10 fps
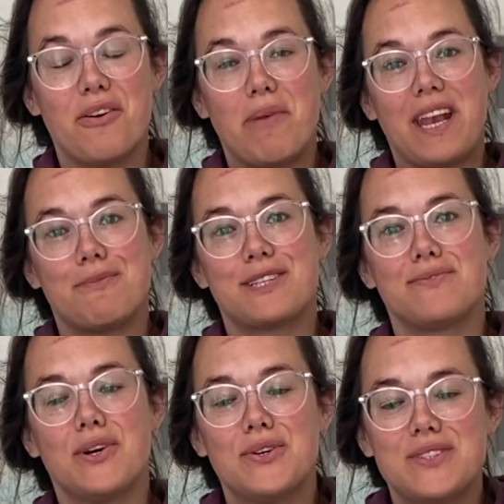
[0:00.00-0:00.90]
My name is
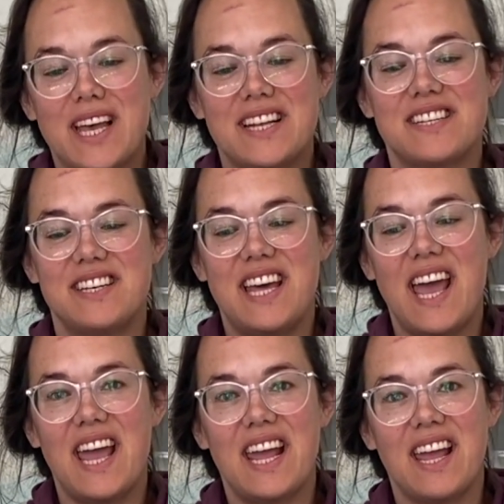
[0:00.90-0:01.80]
Rose and
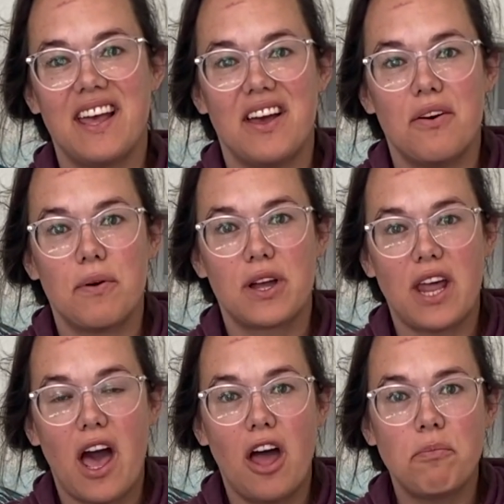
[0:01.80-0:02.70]
today we're
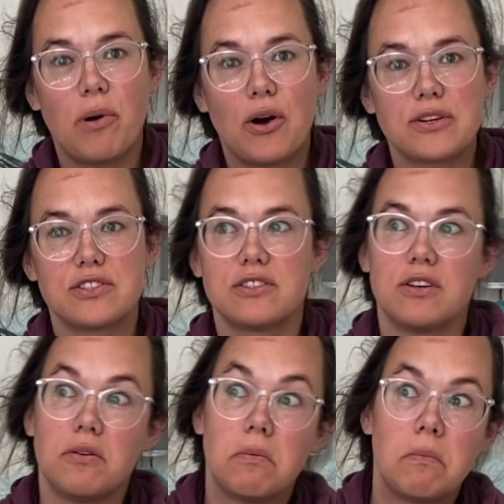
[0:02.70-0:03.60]
gonna unbox.
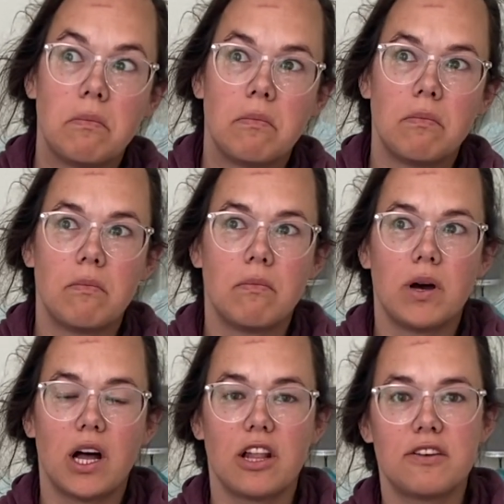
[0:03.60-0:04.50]

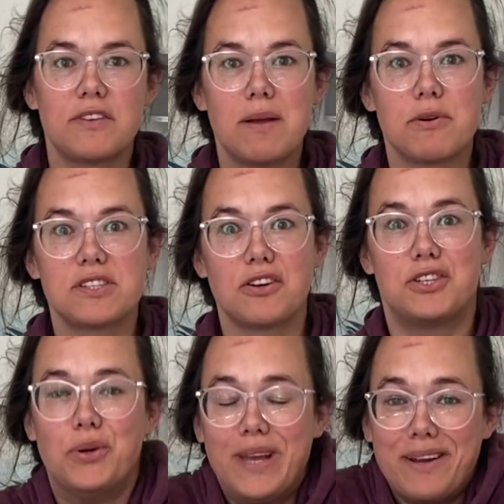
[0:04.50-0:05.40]
A lot of neighbors are
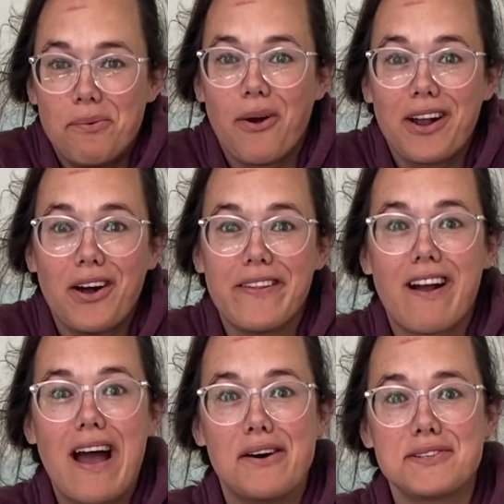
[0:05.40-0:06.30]
doing work on their
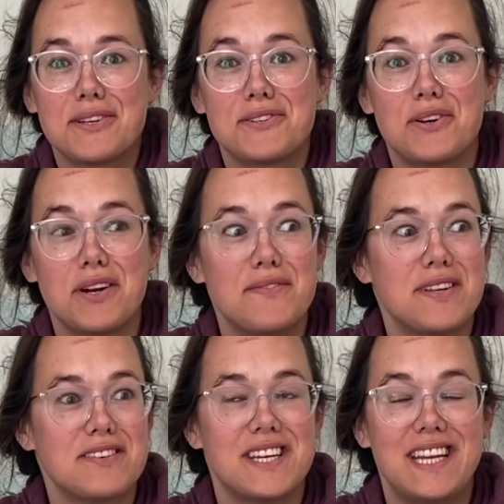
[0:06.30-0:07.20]
house, so sorry if
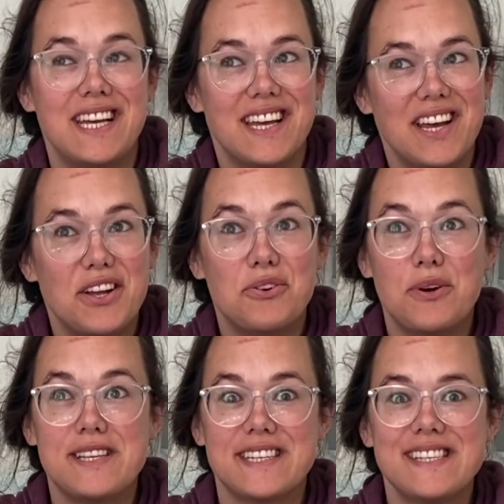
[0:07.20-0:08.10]
there's any
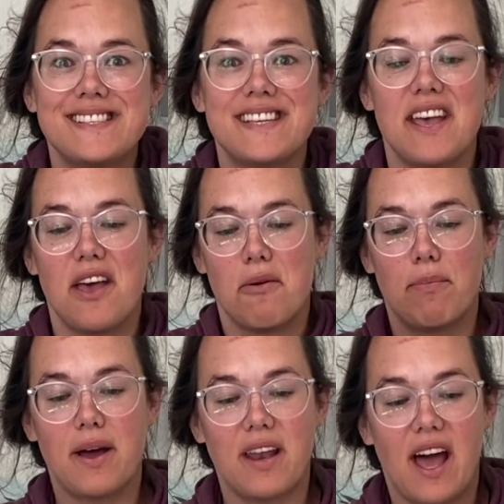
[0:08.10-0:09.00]
noises,
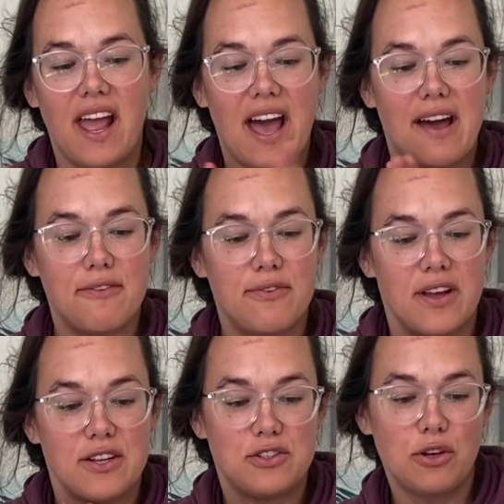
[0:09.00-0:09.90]
but I have
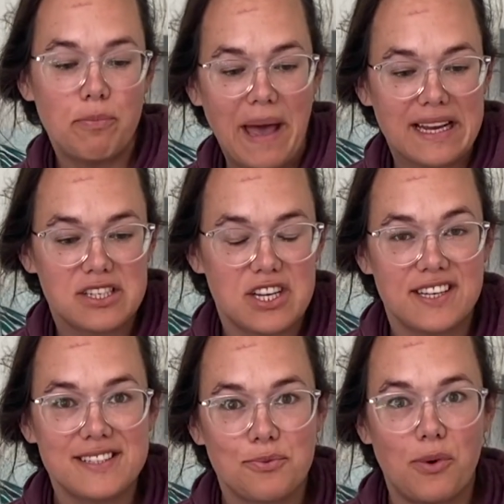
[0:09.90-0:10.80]
two
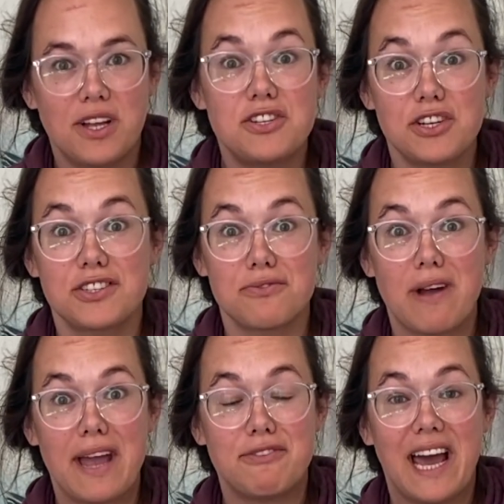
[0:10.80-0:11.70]
packages. One just
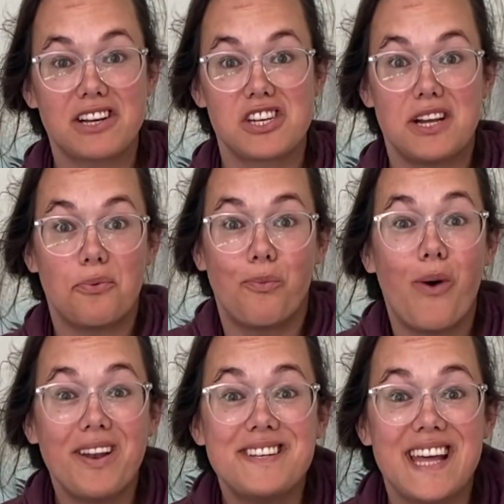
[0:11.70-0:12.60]
arrived actually
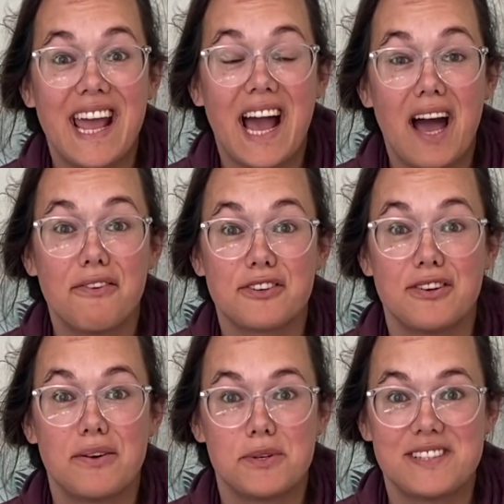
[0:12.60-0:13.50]
one day after
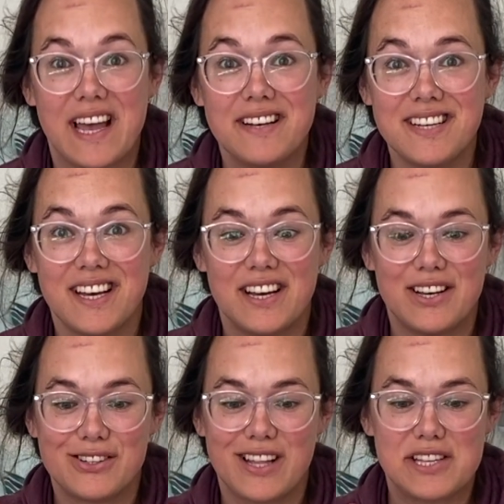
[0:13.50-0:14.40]
it was sent,
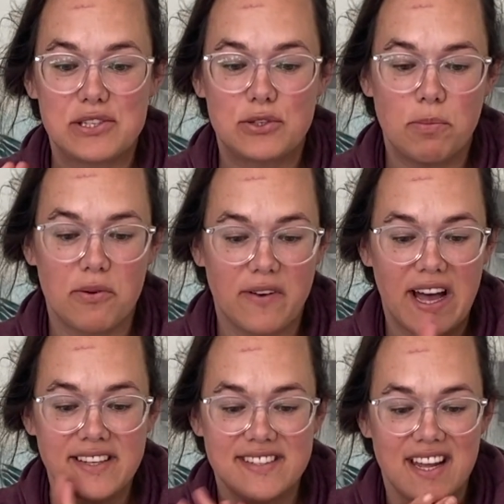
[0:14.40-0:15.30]
so that's super
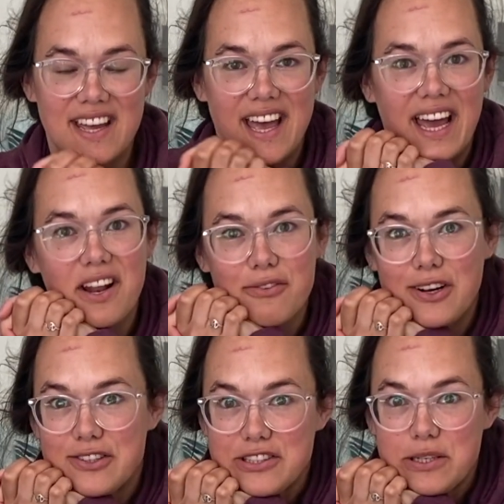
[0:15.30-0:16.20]
fast, and I've
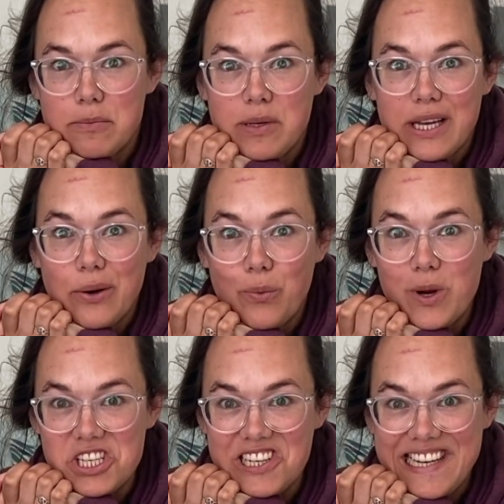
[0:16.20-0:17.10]
got some
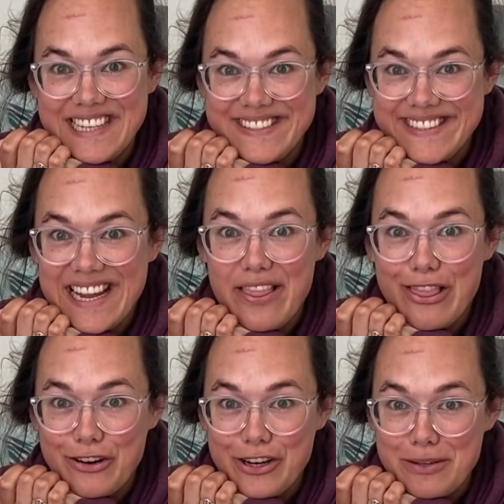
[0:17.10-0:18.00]
wish list
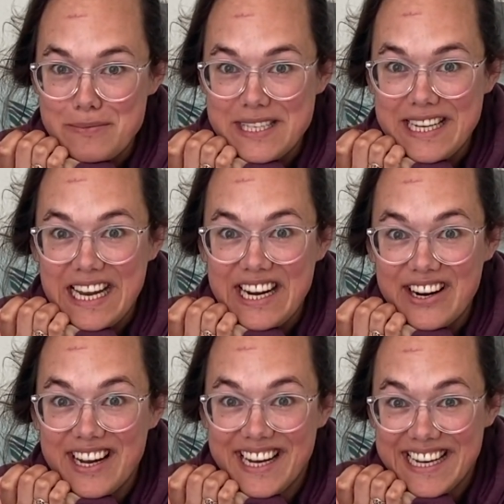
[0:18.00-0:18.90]
Anthuriums in here.